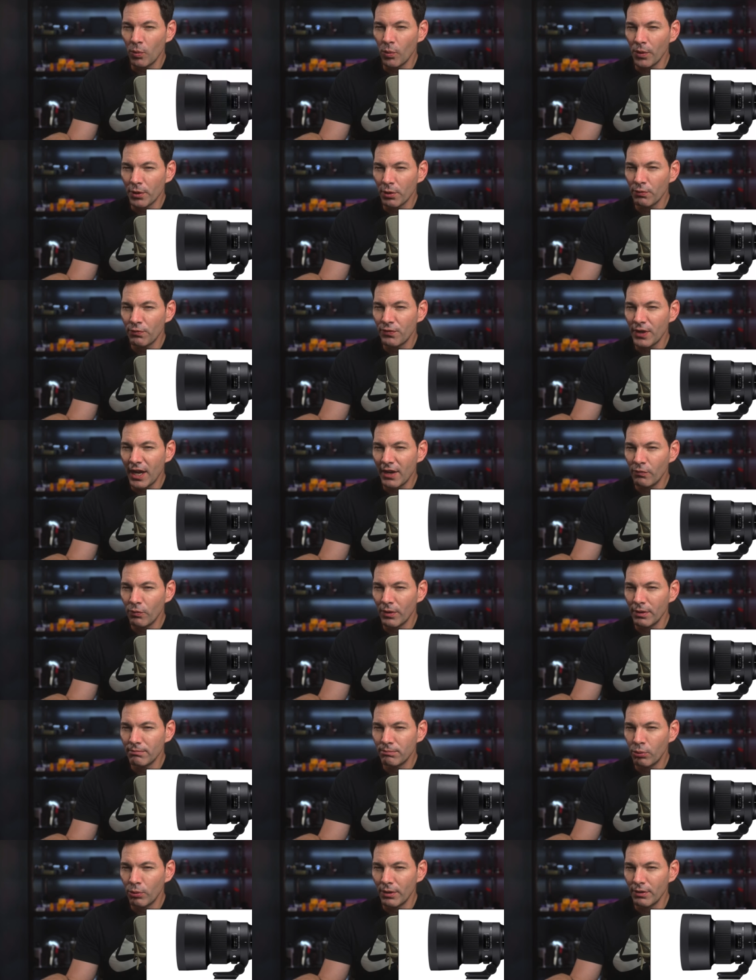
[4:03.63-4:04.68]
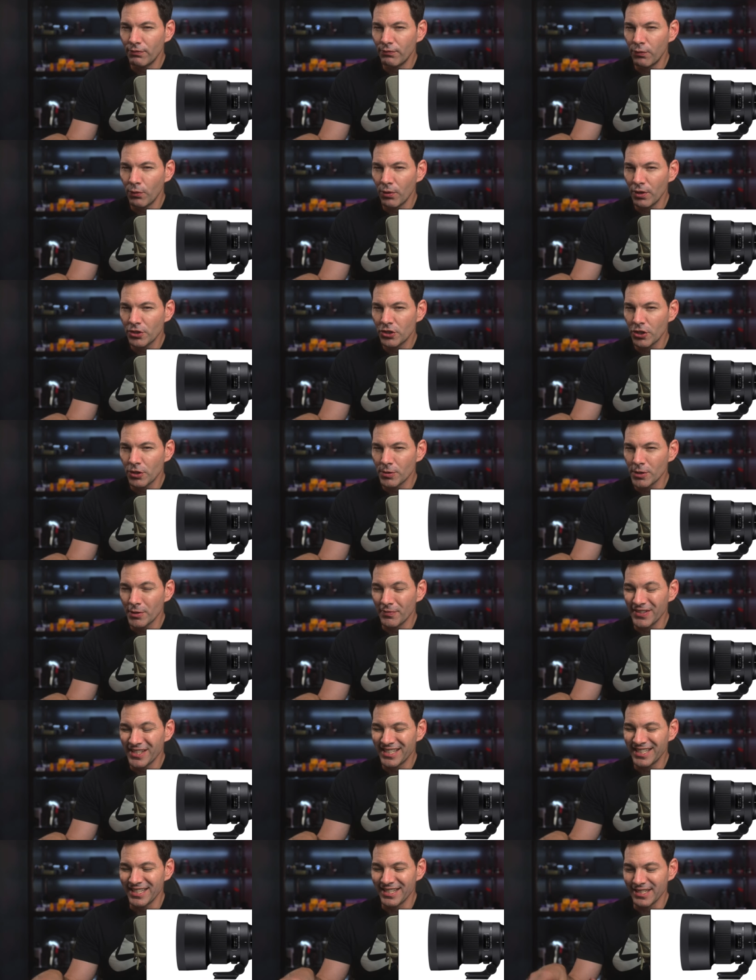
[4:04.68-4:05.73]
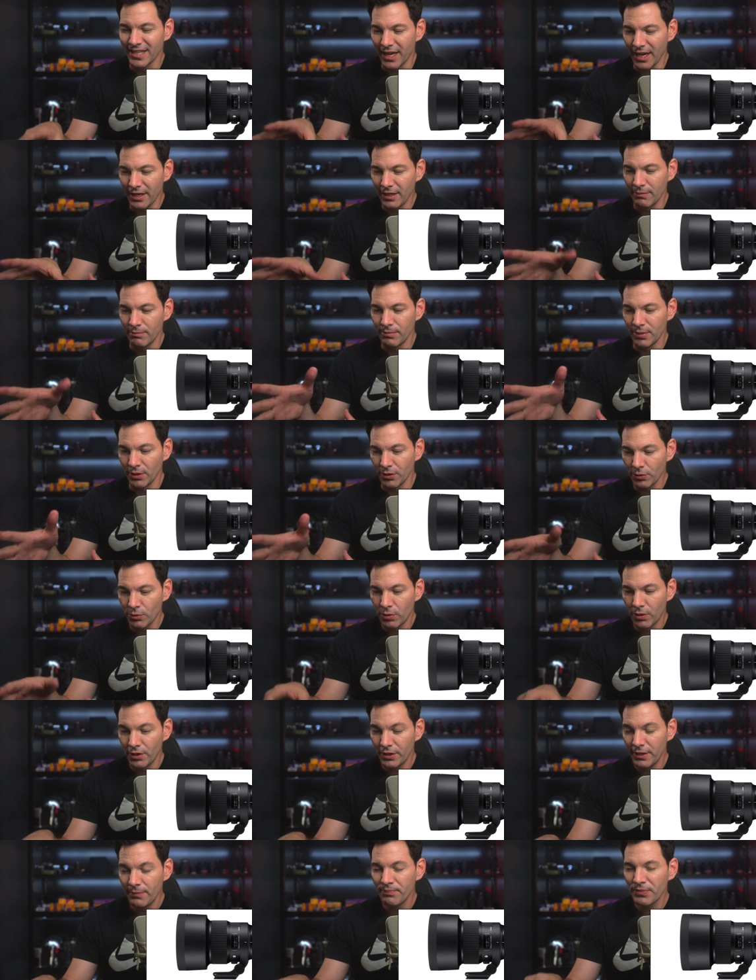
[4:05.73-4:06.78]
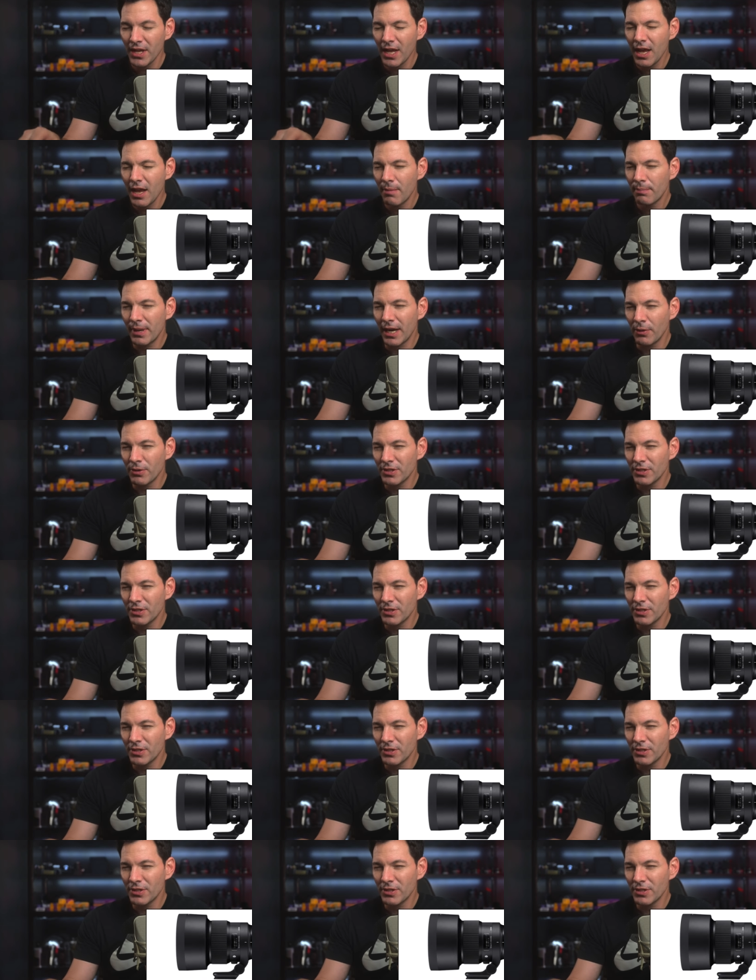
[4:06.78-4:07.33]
105 1.4 in terms of its design and build quality, but I